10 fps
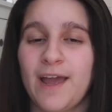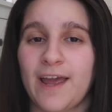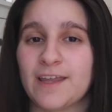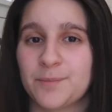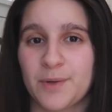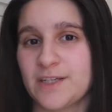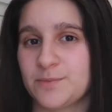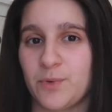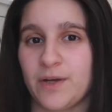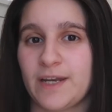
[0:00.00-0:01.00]
and the price
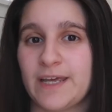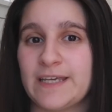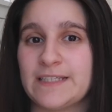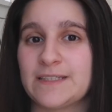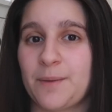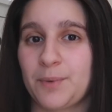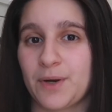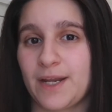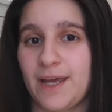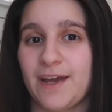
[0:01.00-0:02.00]
point is
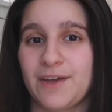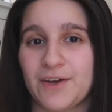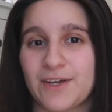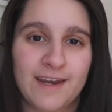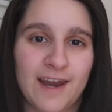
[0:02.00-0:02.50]
pretty good.